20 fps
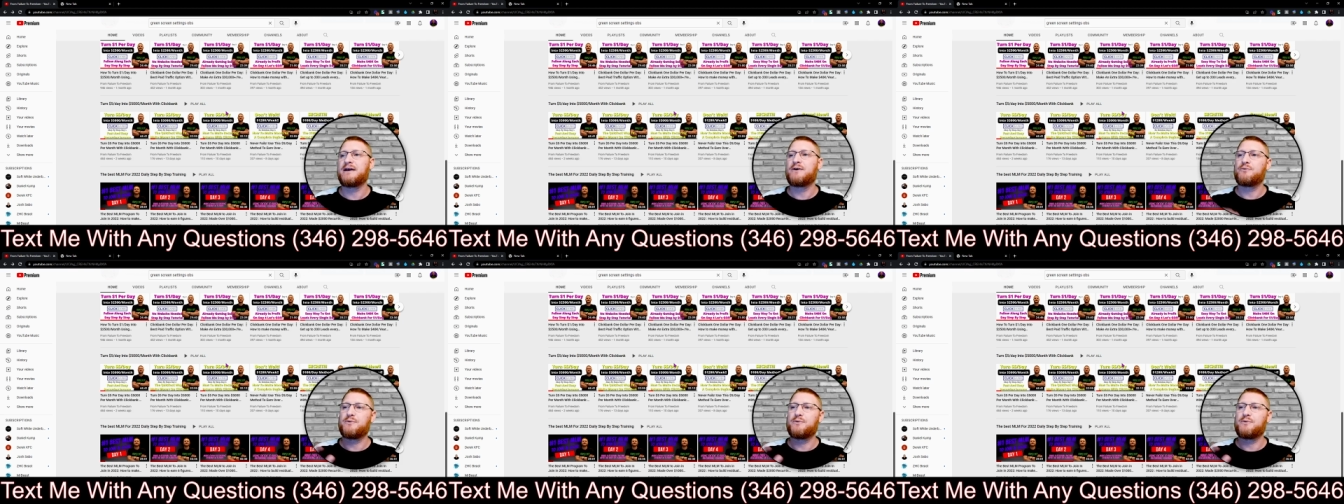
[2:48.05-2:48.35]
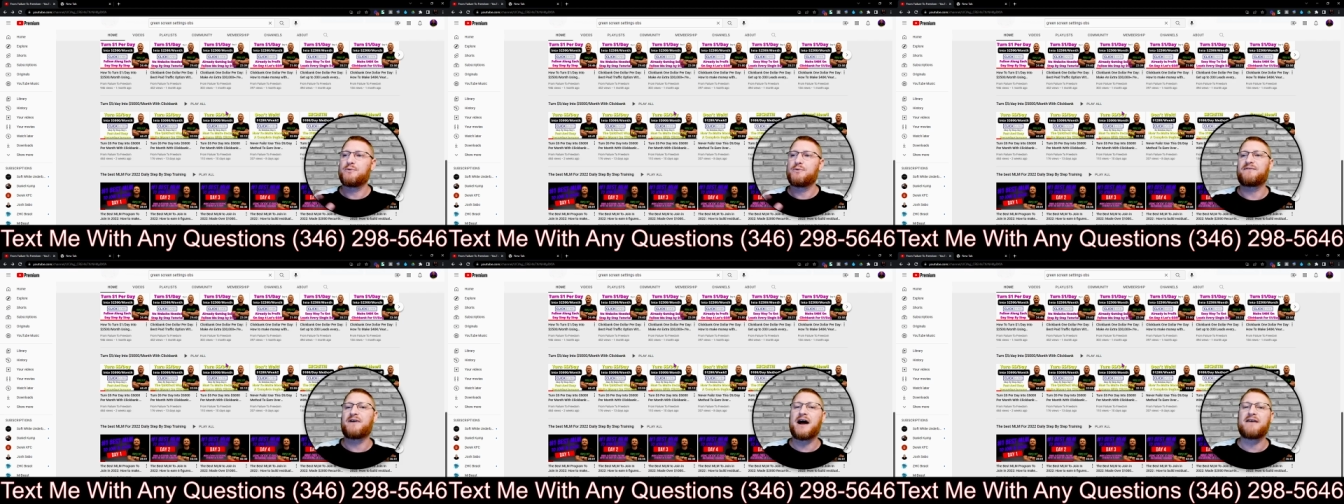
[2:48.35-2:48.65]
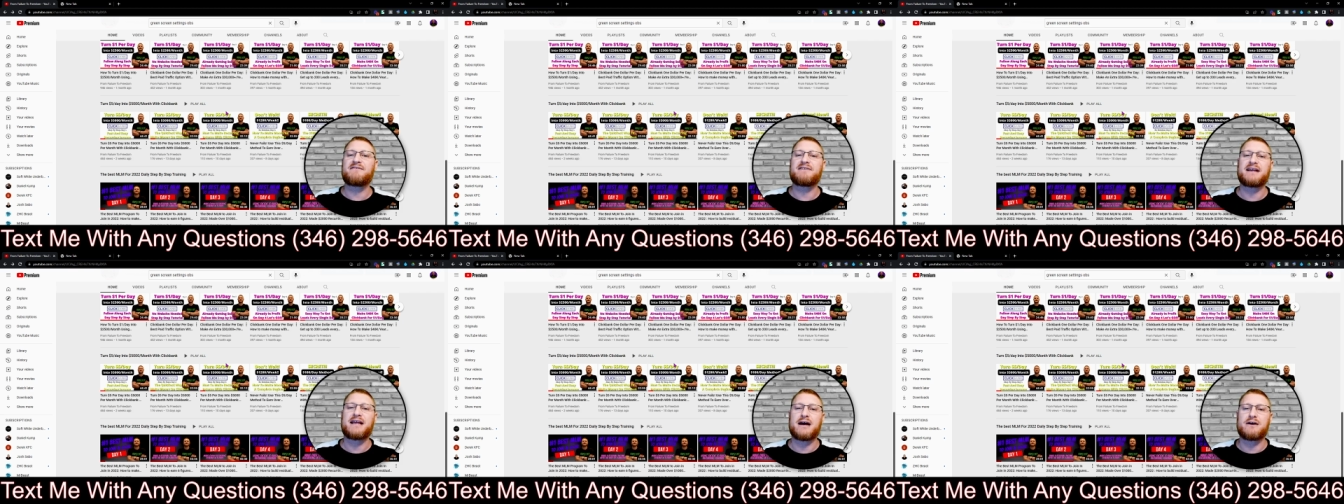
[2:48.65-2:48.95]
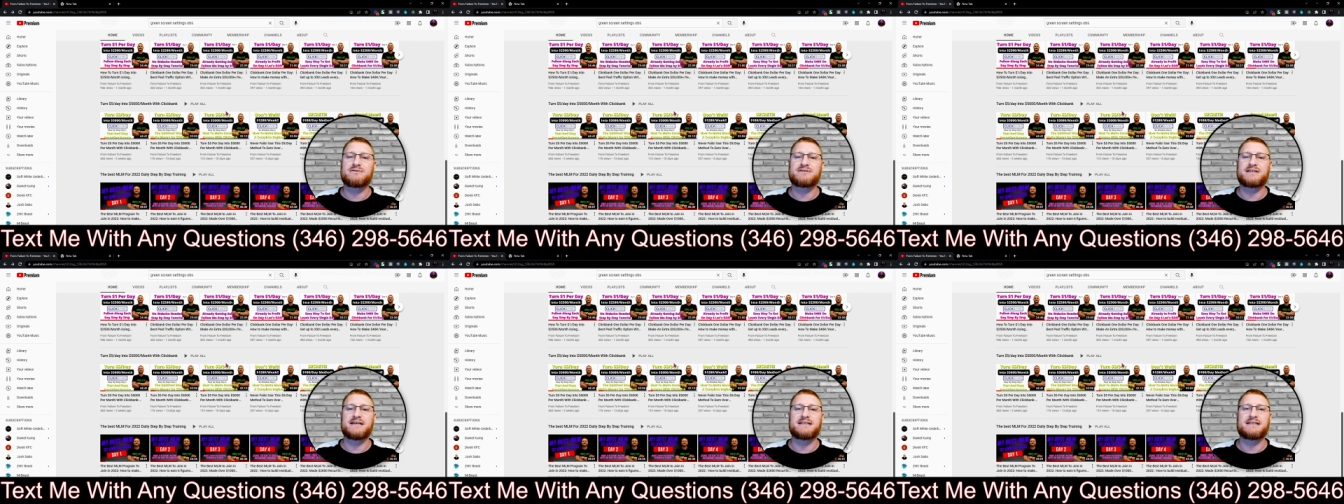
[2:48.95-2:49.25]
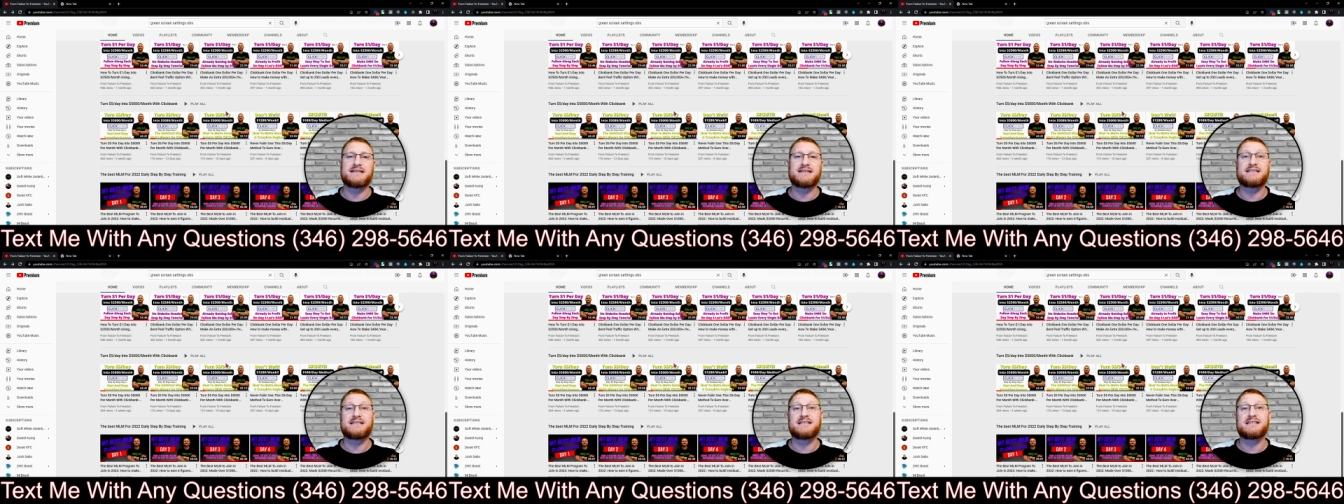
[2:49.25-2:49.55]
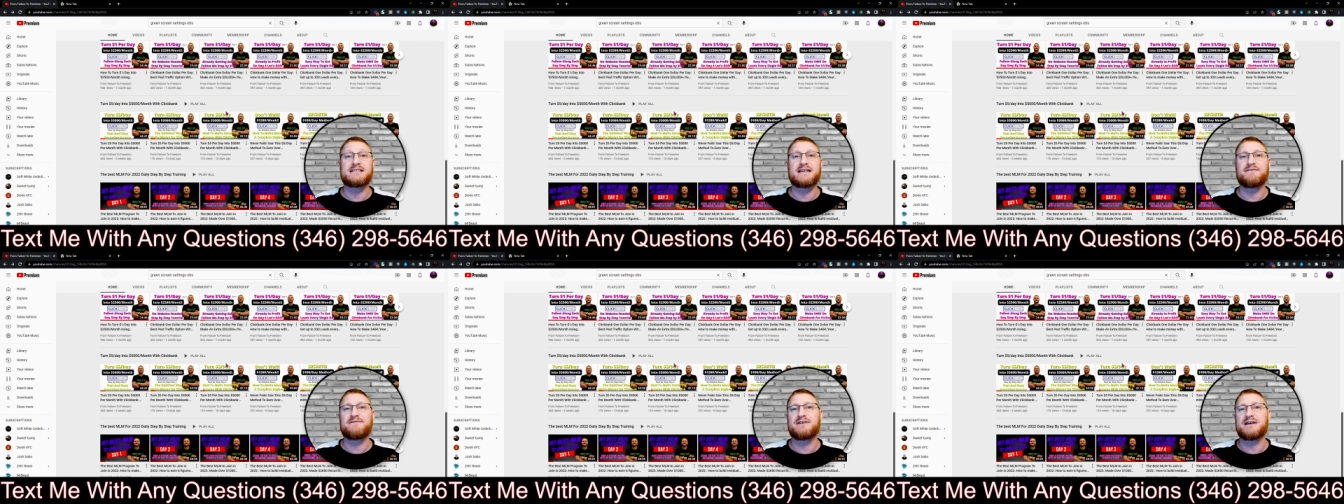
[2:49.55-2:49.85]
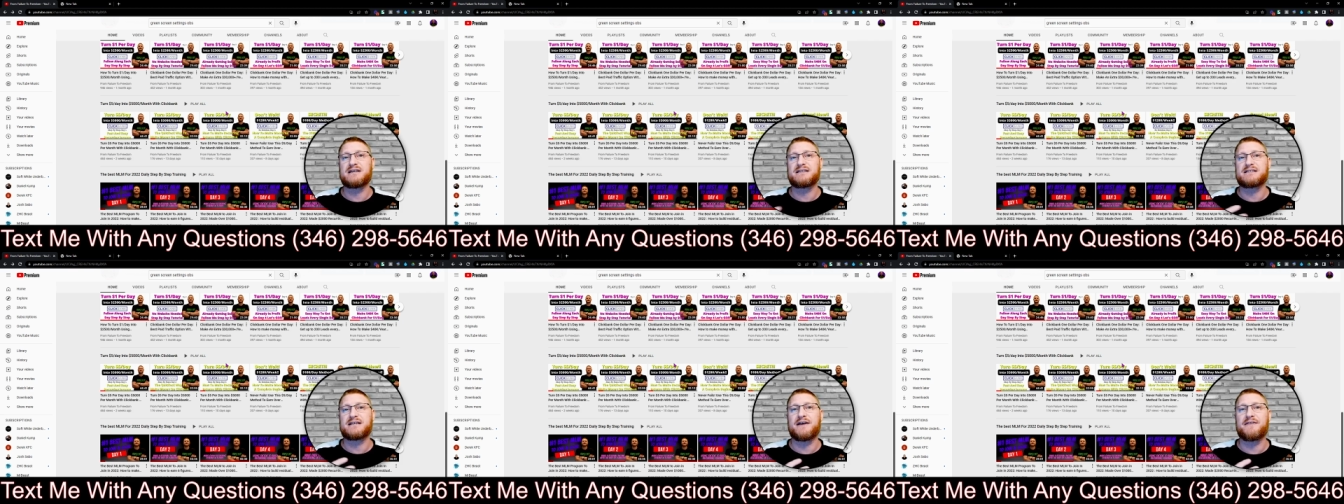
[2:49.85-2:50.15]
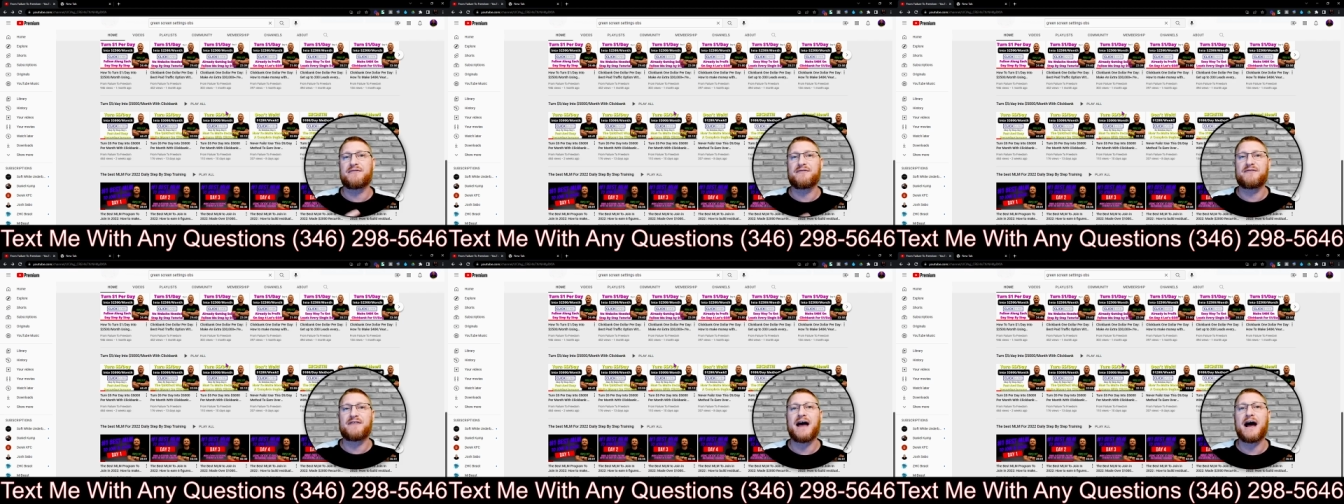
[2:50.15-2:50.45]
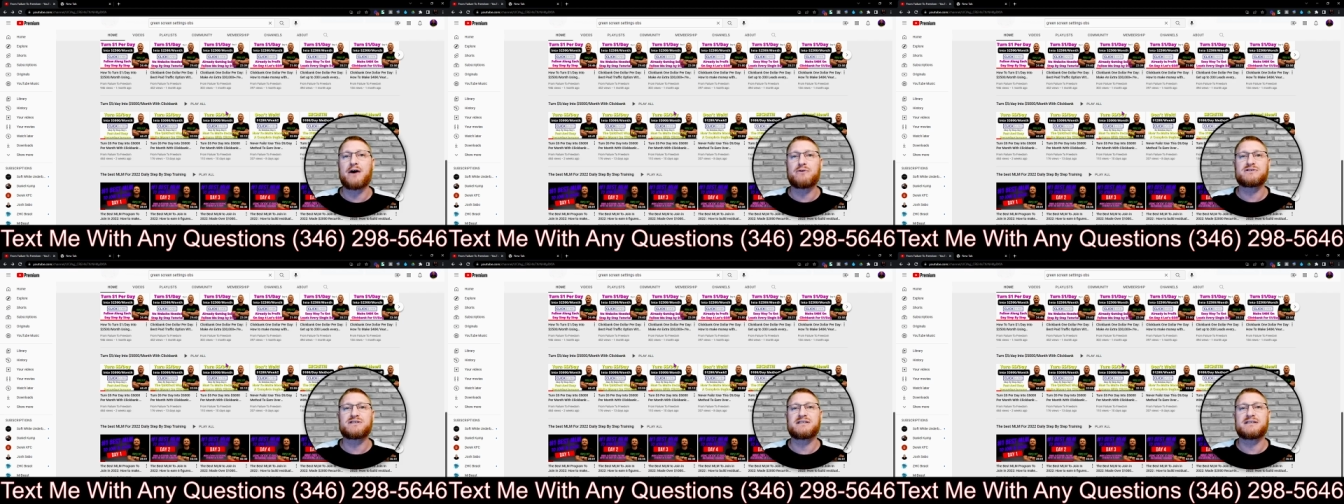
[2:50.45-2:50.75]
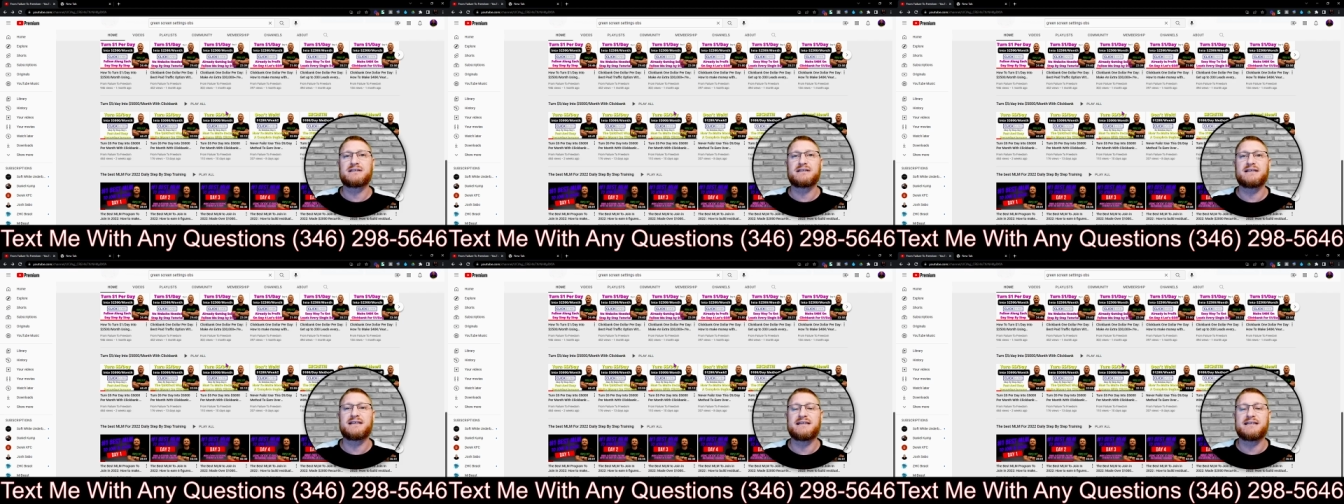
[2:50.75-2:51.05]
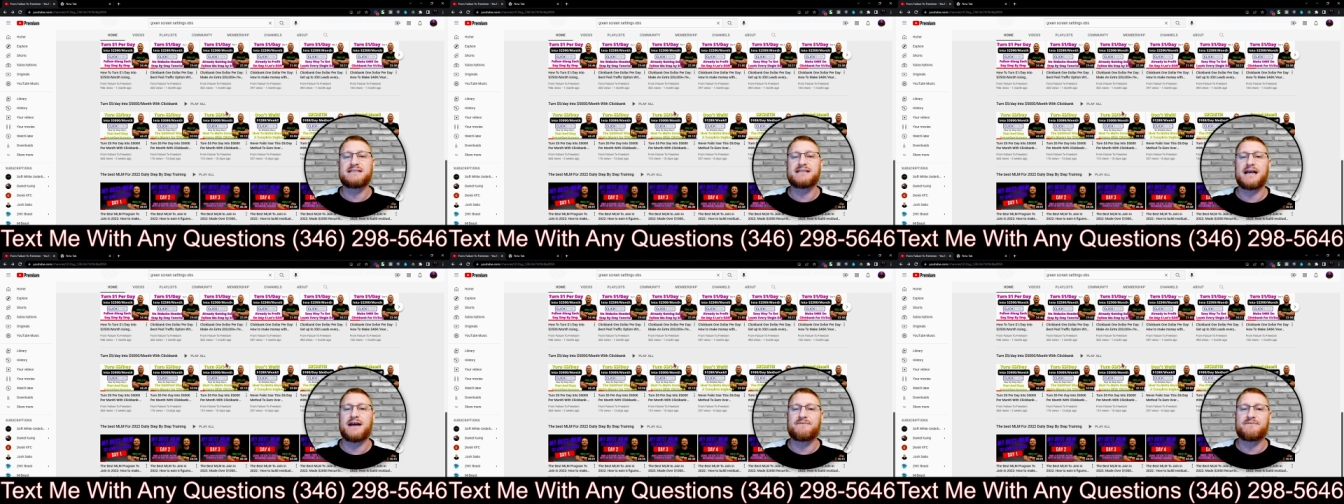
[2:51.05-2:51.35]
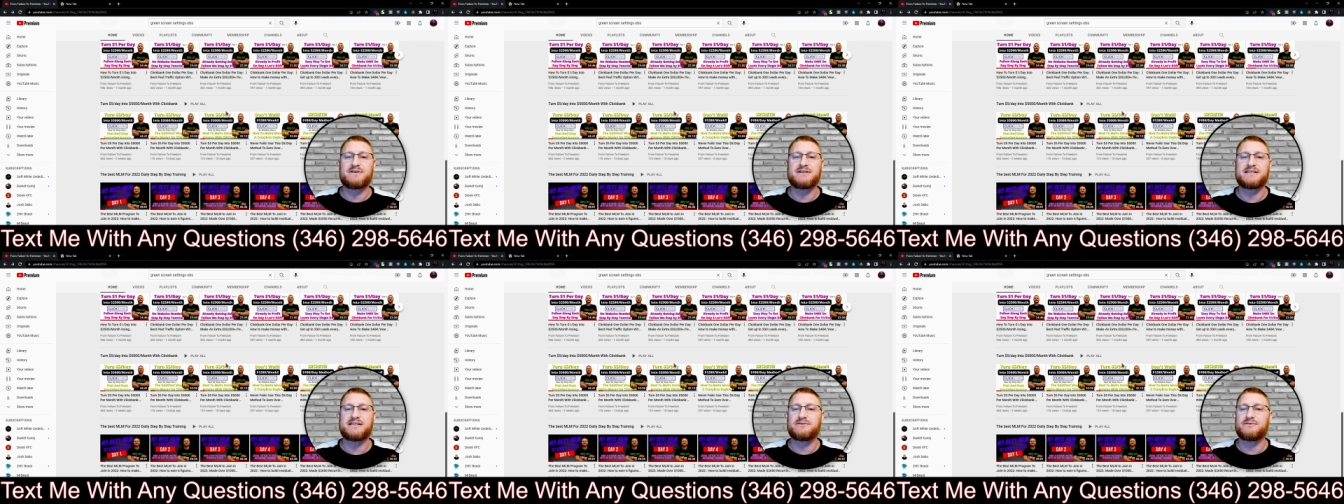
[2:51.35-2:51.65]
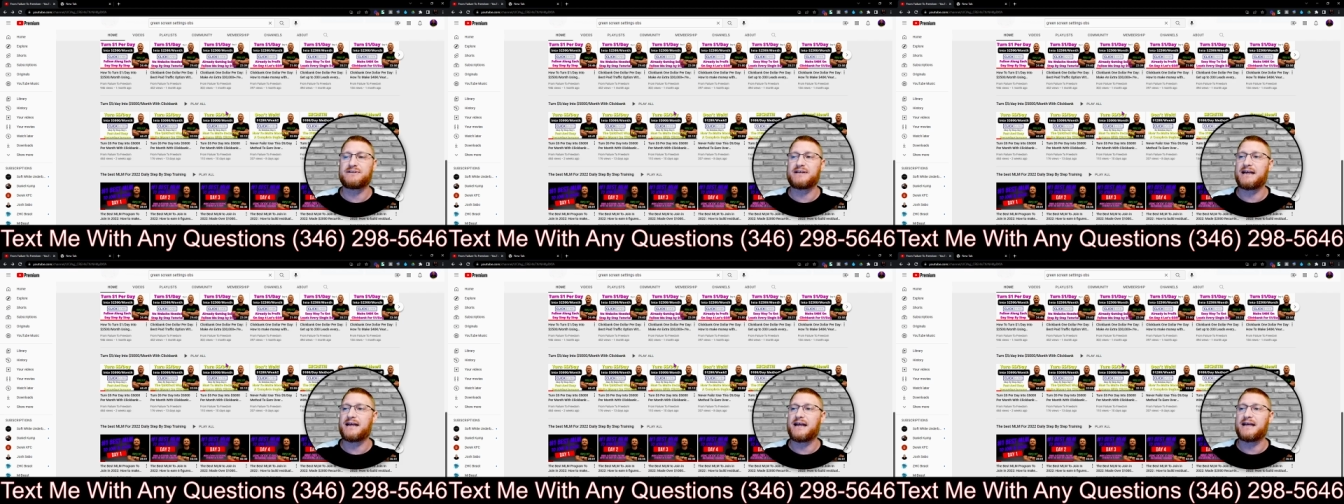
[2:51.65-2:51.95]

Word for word: With 5 accounts like this, it's giving us 1,000 leads every single day,